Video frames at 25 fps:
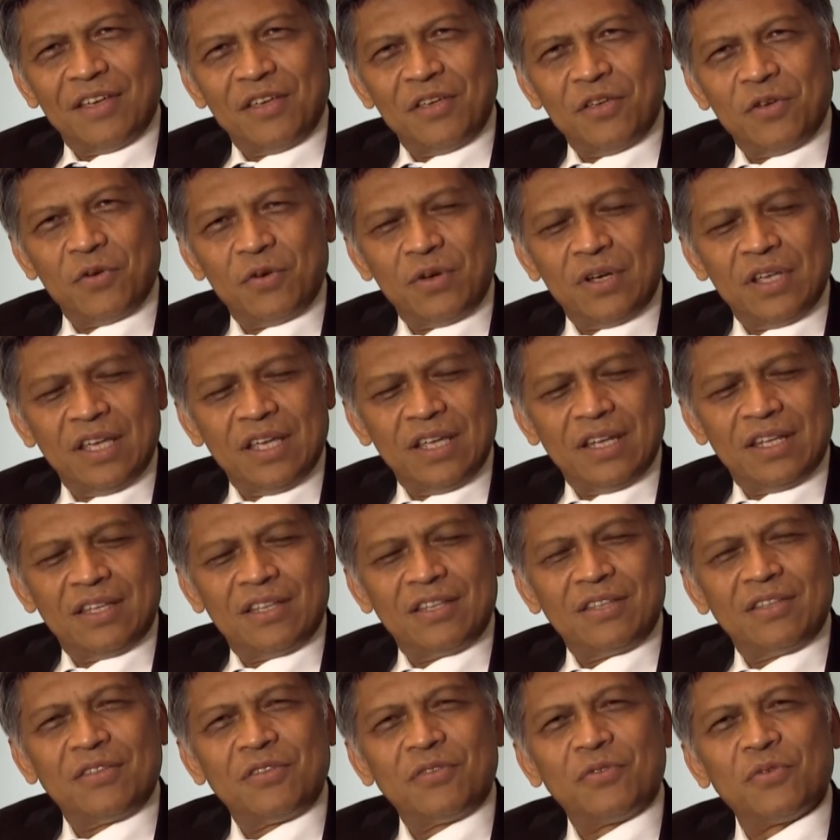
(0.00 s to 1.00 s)
You
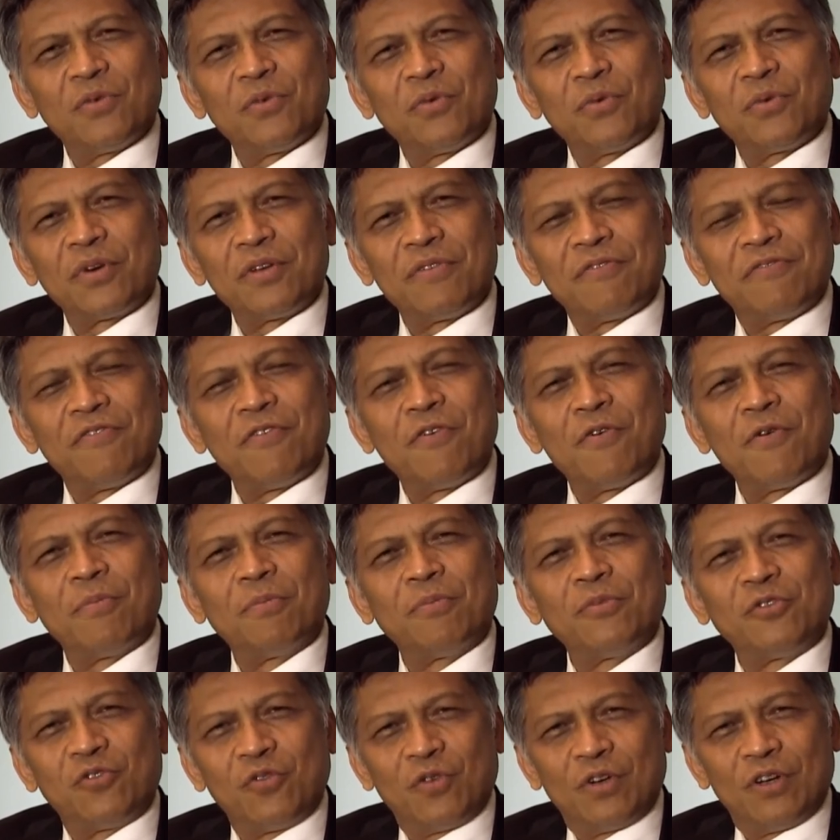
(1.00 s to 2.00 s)
need to
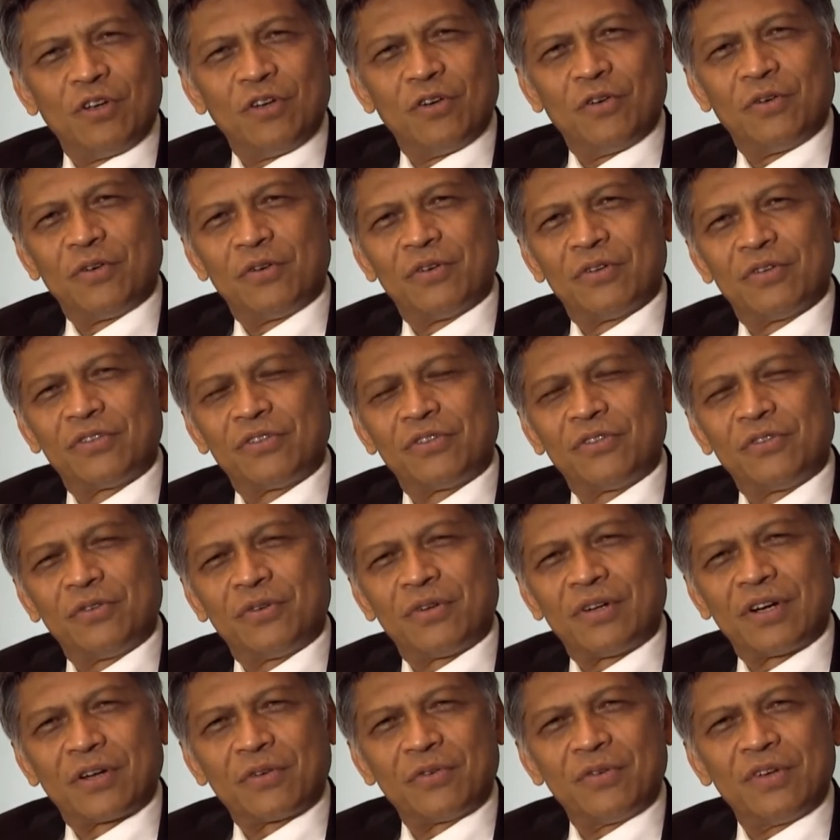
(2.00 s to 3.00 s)
reform your laws,
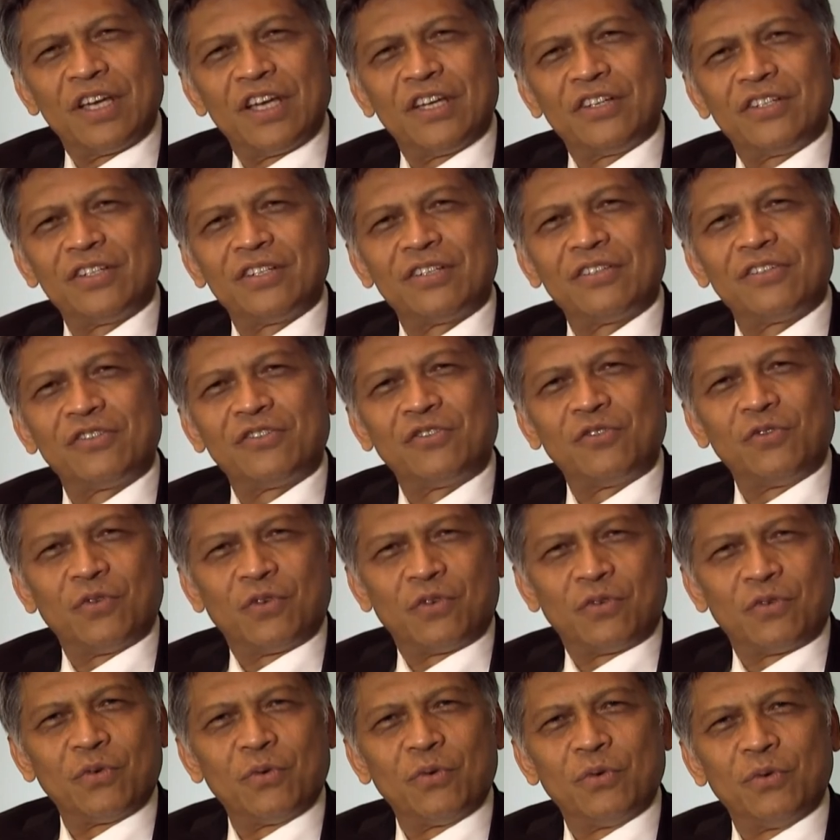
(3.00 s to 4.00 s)
your regulations,
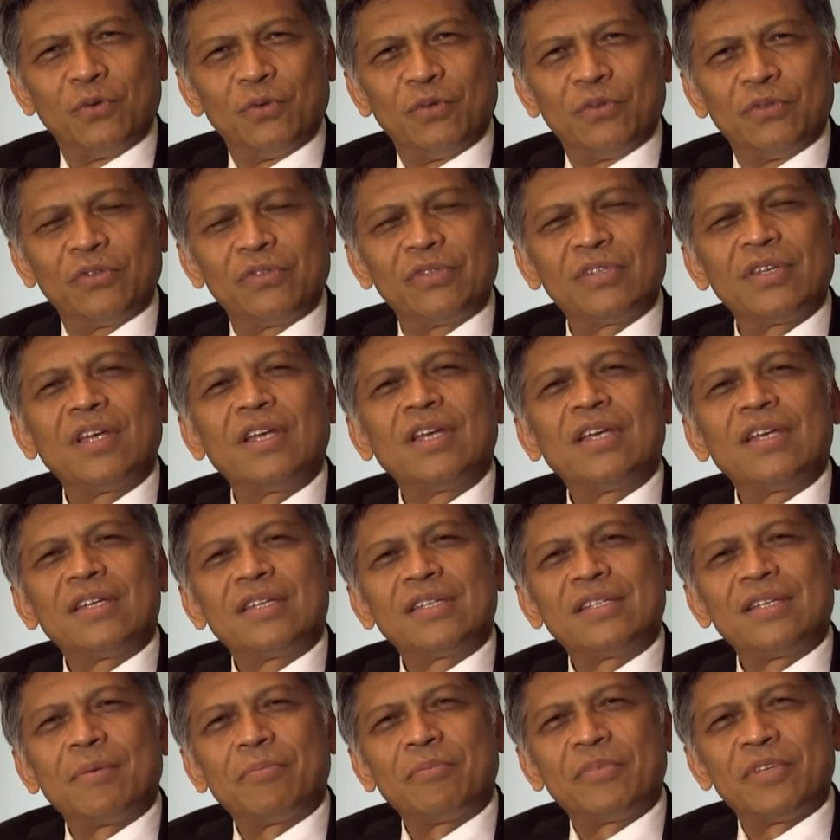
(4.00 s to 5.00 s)
your rules,
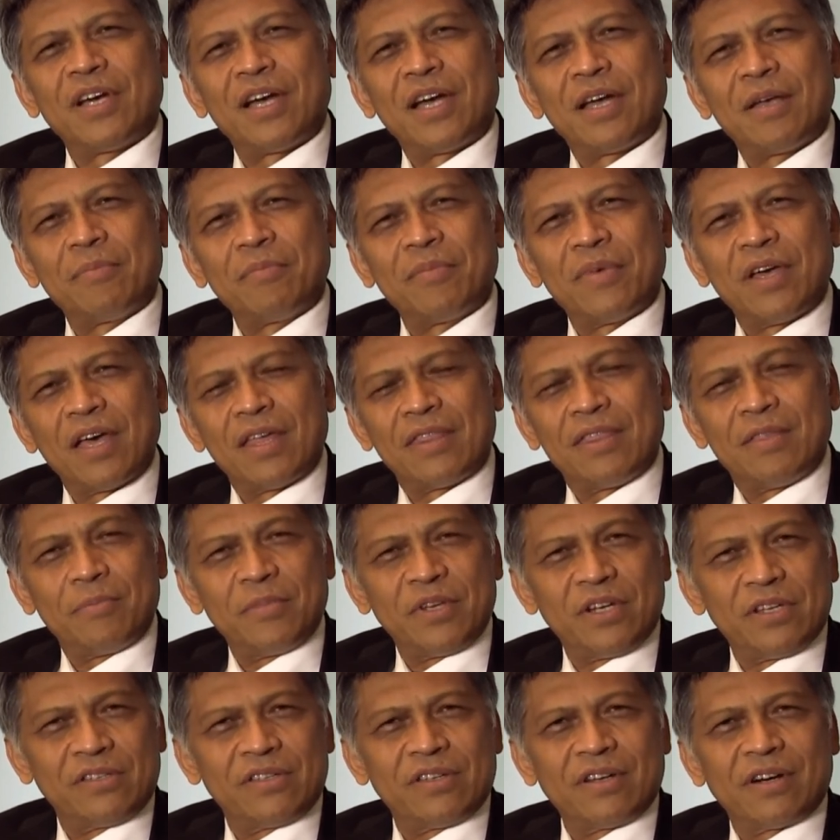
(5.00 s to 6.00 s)
sometime at the
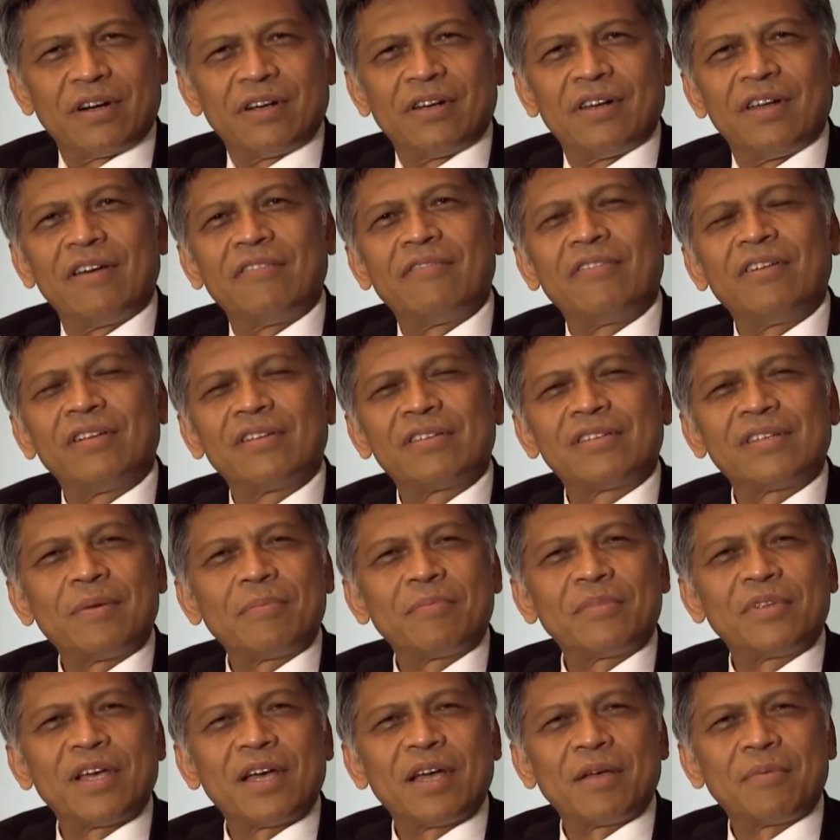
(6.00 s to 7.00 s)
ministerial level,
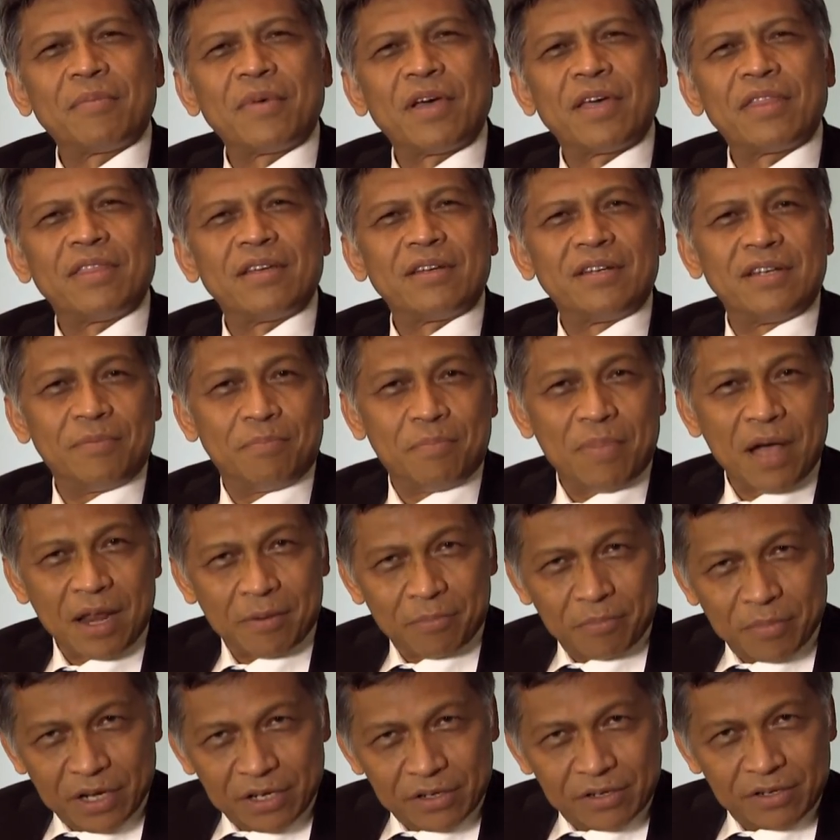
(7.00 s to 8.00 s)
sometime at the
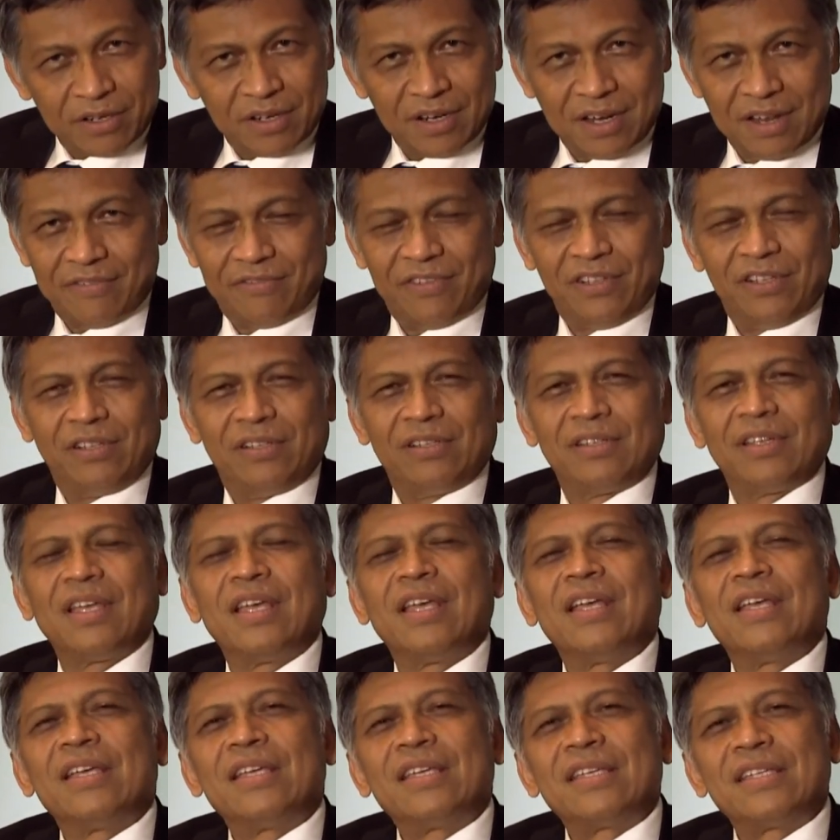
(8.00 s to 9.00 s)
departmental level,
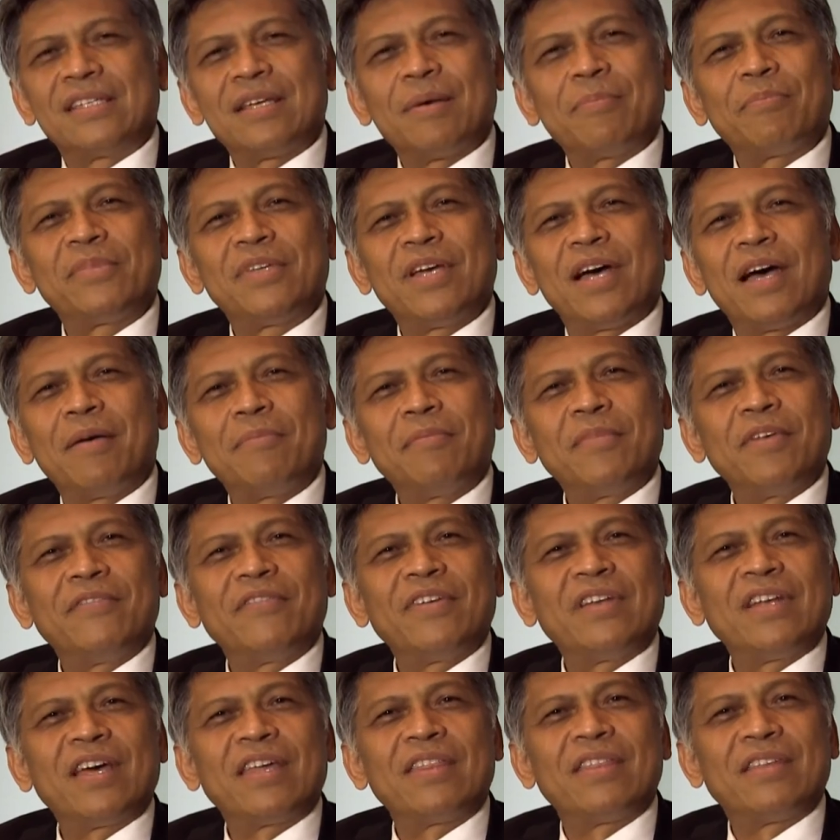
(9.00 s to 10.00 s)
sometime
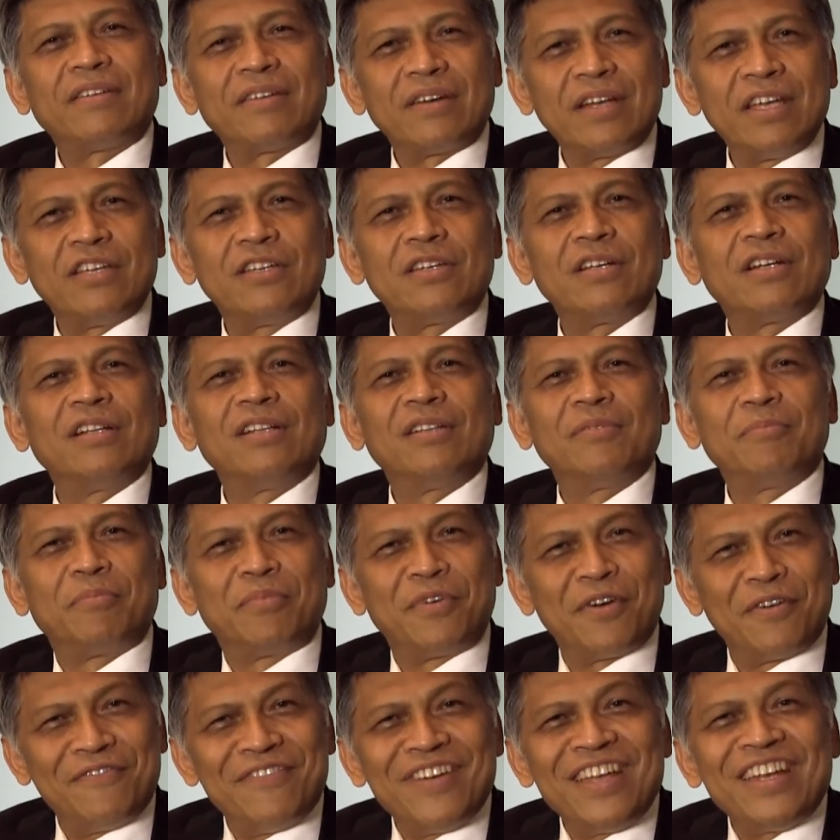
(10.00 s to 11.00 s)
even at the regional,
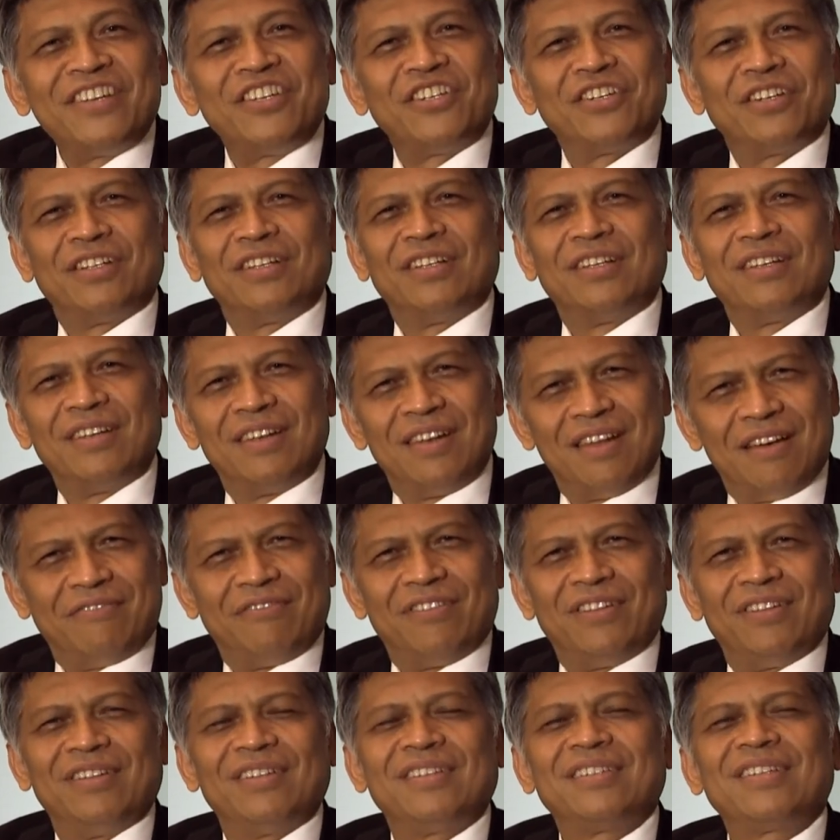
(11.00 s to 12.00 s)
provincial
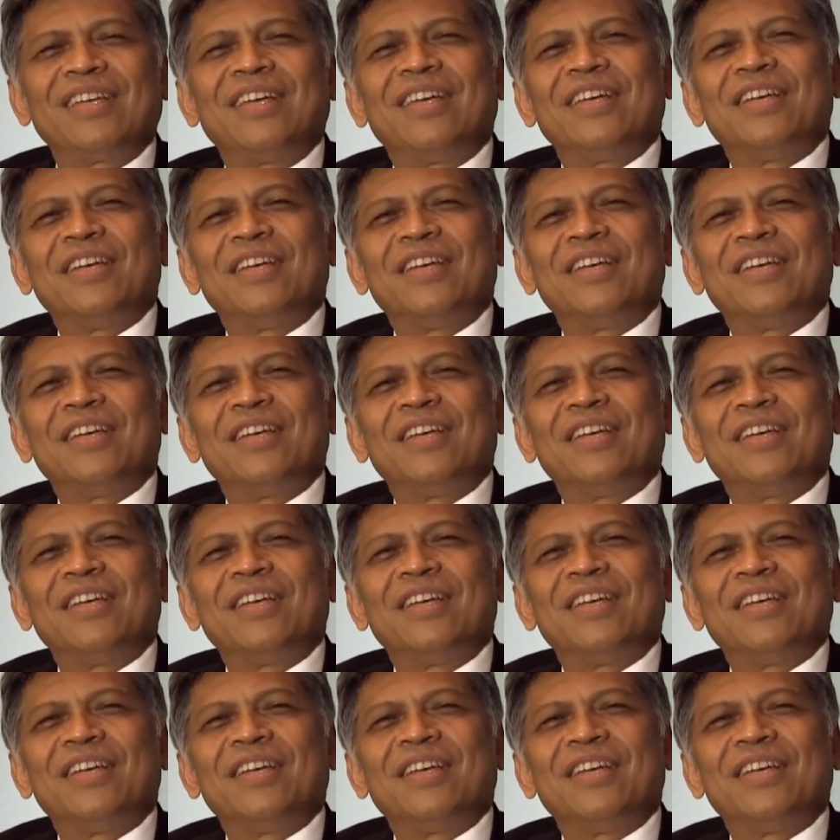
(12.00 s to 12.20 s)
level,